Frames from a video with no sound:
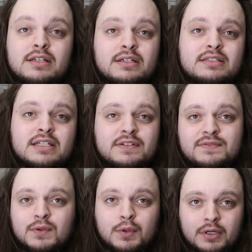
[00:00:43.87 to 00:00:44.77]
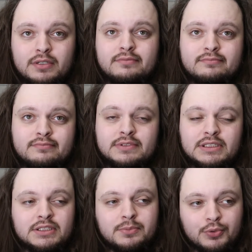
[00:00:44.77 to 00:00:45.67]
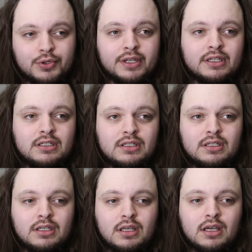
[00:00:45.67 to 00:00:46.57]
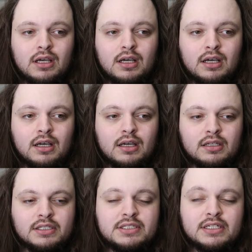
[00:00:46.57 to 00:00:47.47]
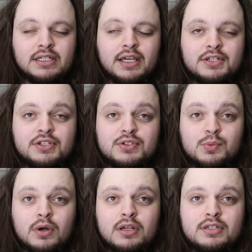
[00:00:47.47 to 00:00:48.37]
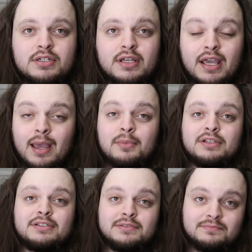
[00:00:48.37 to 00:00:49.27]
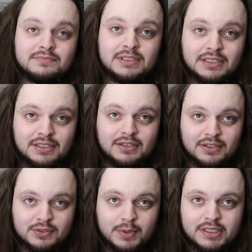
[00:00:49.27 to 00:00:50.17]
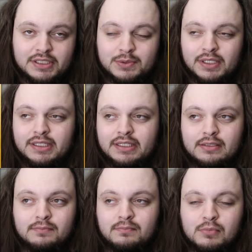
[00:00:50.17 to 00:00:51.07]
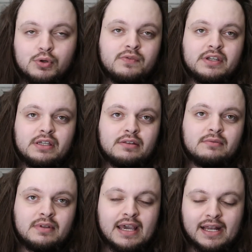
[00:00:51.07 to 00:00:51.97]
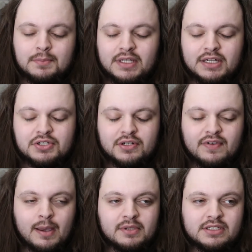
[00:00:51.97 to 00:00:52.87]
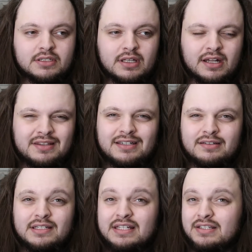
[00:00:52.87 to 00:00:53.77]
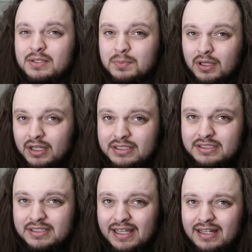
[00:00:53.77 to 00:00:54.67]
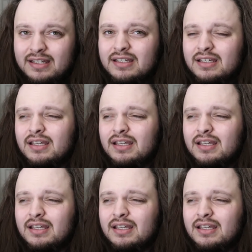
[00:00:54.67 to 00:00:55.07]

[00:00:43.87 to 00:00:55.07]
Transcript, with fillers: So it's like 4 in the morning. Uh, Alyssa and I just watched Hamilton, the 2020 movie adaptation of Hamilton that I think Disney Plus did.